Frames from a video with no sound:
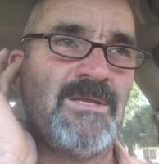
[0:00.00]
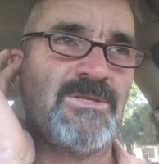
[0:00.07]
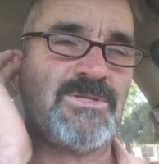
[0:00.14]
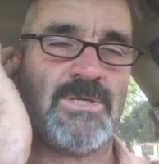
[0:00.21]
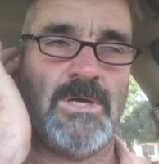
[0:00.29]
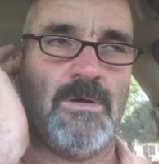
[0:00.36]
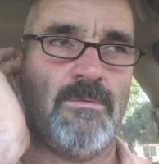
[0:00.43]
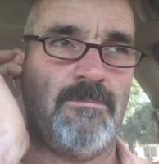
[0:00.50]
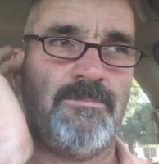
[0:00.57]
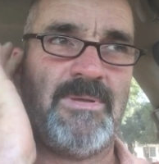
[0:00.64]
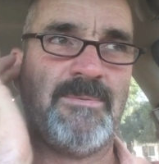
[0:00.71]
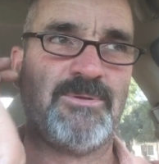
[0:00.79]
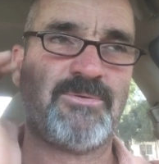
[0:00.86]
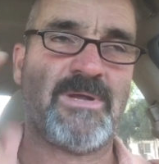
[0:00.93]
So
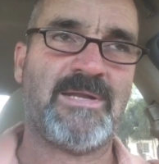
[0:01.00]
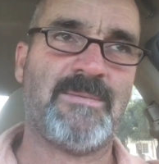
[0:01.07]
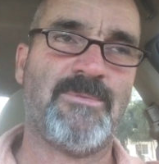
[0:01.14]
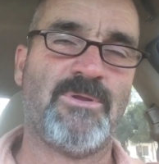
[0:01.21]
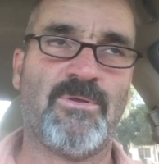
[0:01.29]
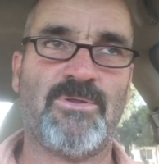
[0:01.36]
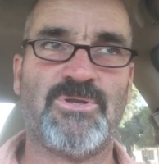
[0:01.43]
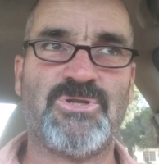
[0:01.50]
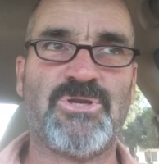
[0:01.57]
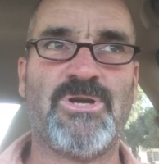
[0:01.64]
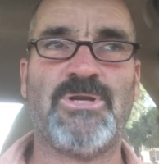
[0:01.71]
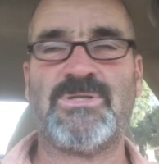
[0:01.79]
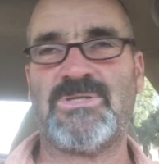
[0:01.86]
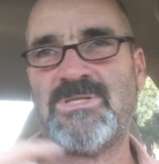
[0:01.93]
people try to get me to the
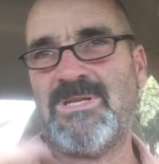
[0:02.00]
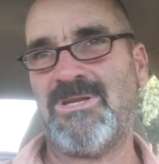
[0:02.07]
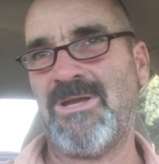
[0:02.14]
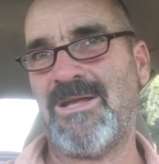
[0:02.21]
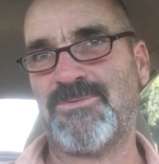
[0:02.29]
church, say, no,